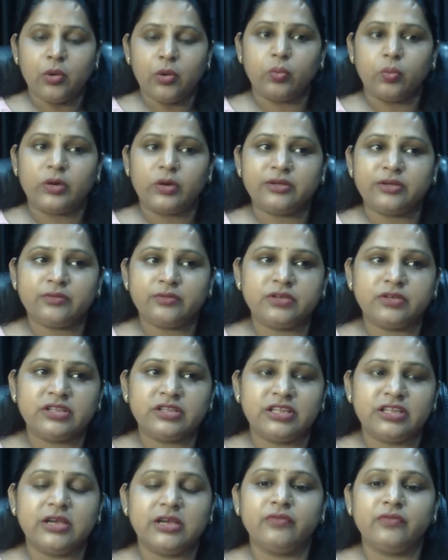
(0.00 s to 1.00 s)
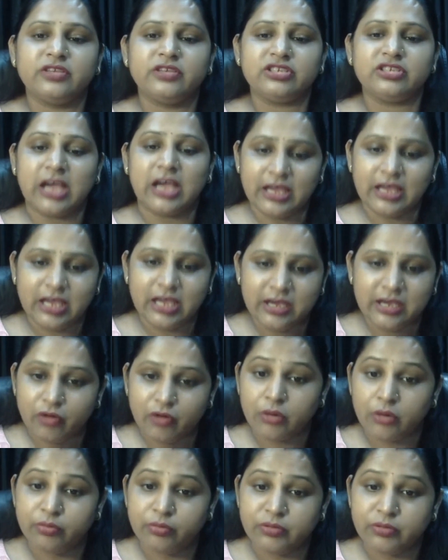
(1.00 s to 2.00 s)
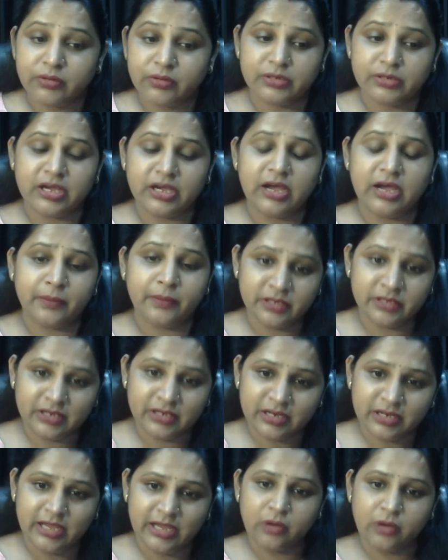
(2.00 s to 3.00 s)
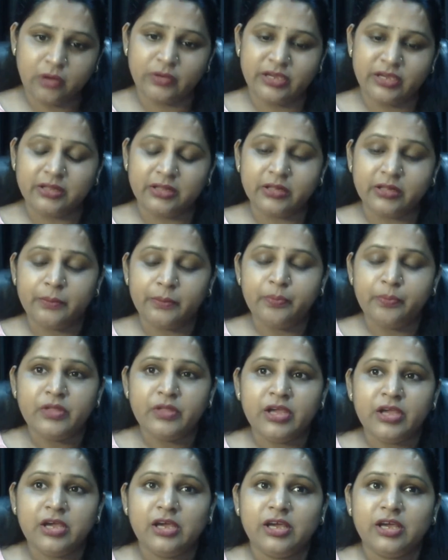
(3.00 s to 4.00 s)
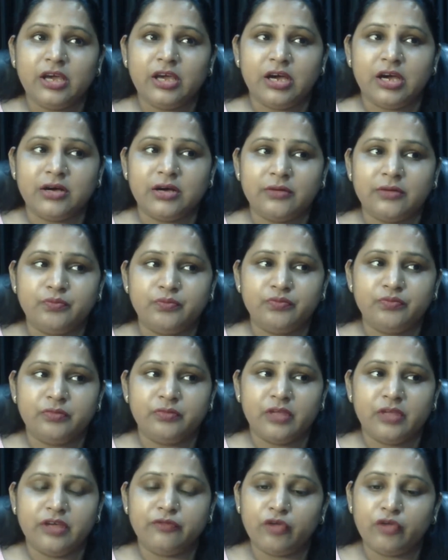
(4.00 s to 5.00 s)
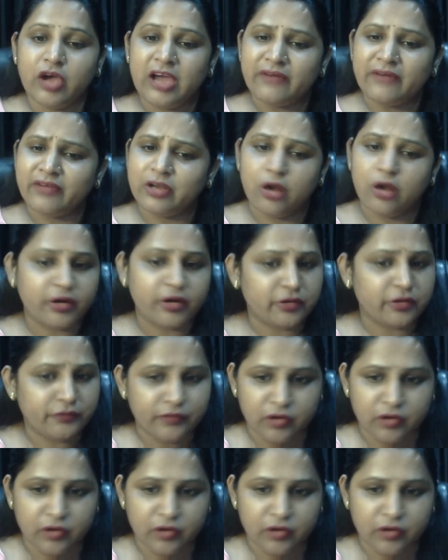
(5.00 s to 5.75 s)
One of the things which I have observed up until now is, uh, if you have a lot of